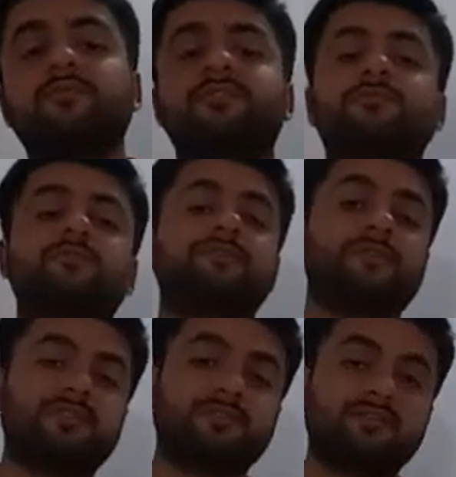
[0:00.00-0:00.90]
give its two
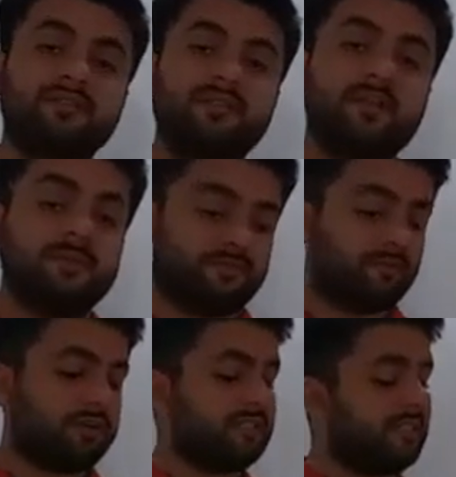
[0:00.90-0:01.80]
effects. But
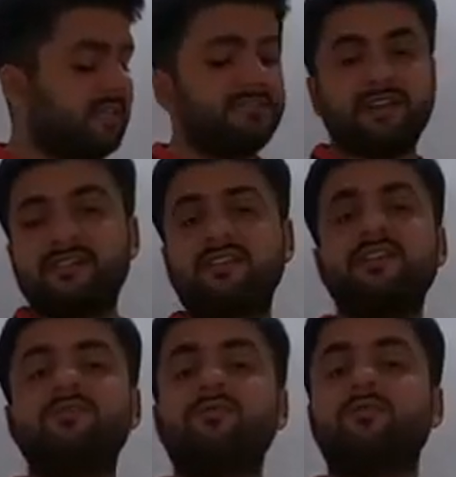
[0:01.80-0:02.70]
what is the difference
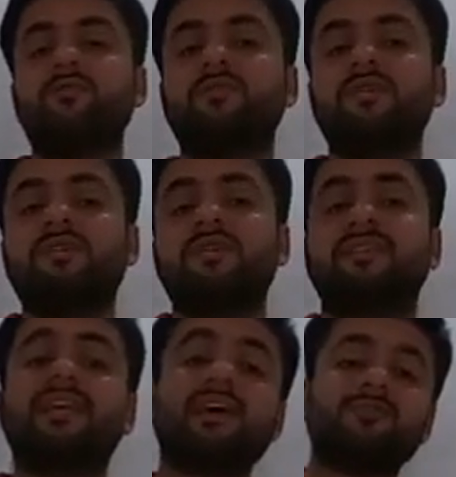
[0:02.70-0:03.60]
here, you know?
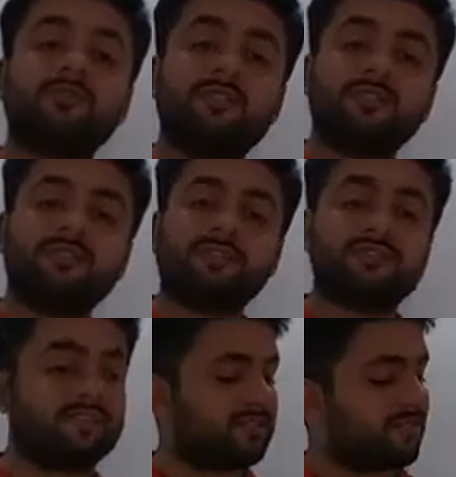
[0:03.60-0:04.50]
There are so much
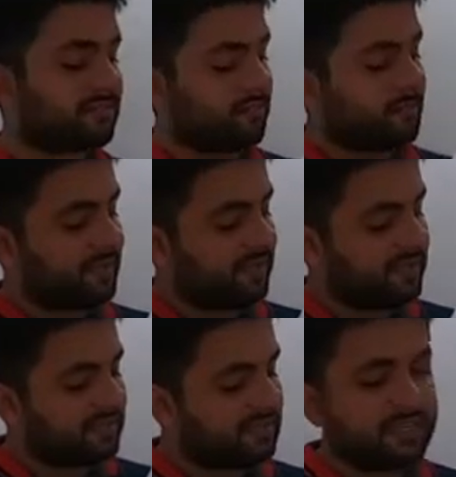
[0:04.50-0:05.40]
transactions. So
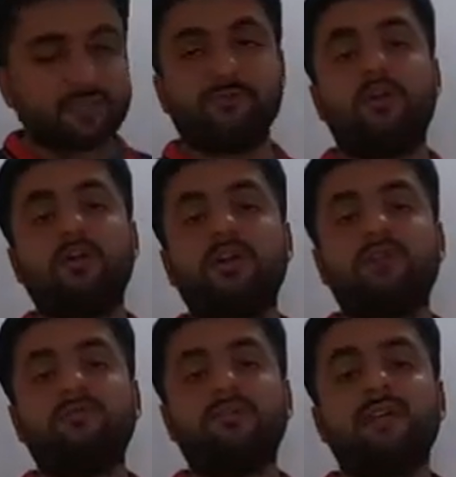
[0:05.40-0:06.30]
previous thing is brought
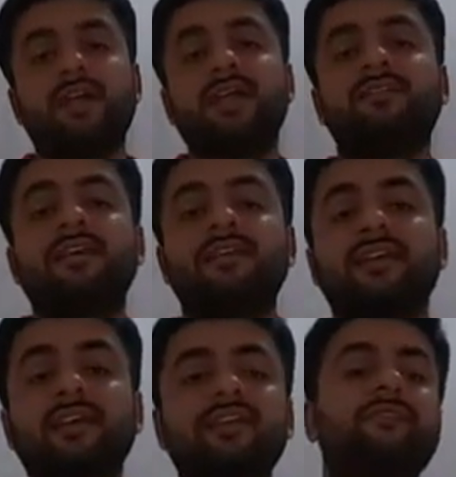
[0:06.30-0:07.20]
down and then
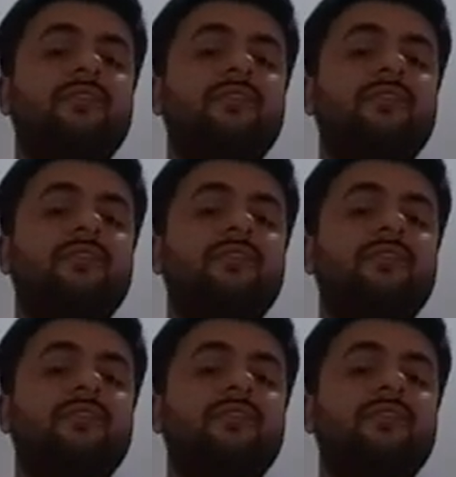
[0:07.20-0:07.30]
again